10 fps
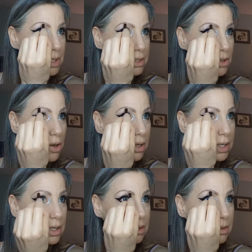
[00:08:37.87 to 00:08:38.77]
That's all
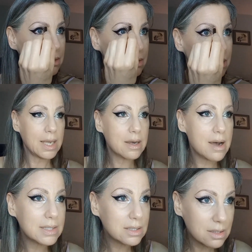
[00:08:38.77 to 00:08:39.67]
I did. Okay,
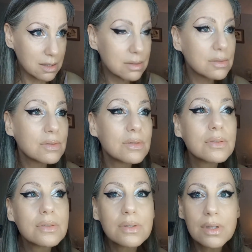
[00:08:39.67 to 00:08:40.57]
guys.
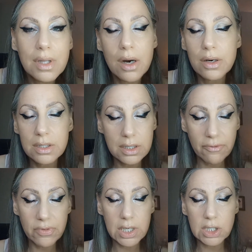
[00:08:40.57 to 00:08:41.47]
There is
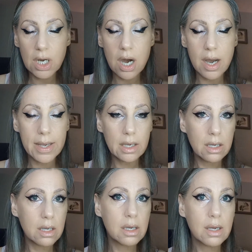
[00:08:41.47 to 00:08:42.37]
the finished eye.
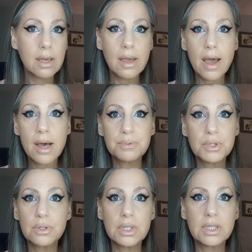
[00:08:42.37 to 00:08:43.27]

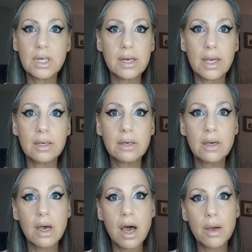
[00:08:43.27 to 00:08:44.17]
Absolutely stunning.
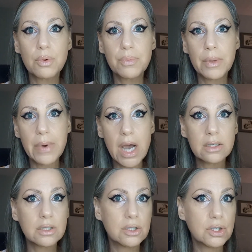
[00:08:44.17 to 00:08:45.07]
I will be
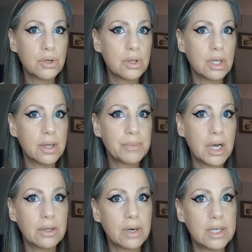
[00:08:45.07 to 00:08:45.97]
back to show you the lip
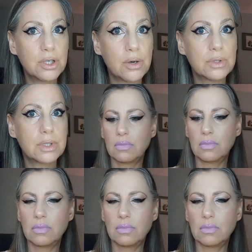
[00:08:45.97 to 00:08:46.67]
color I chose.